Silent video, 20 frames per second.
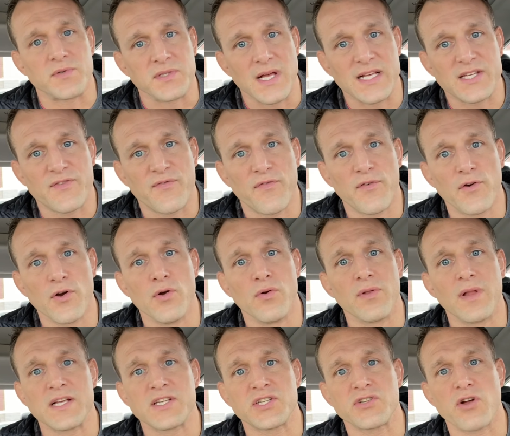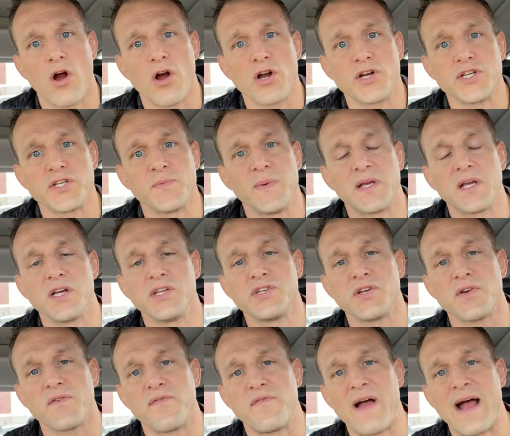less fruit, less starches because
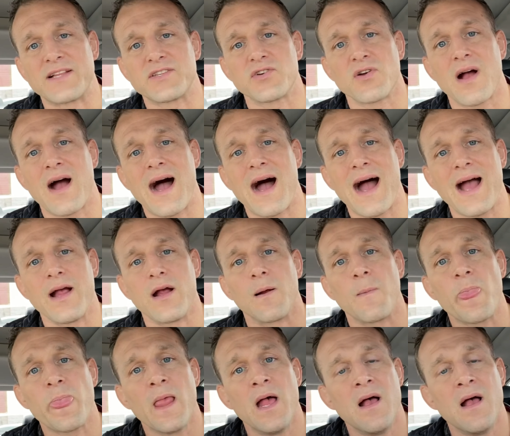your fats are higher.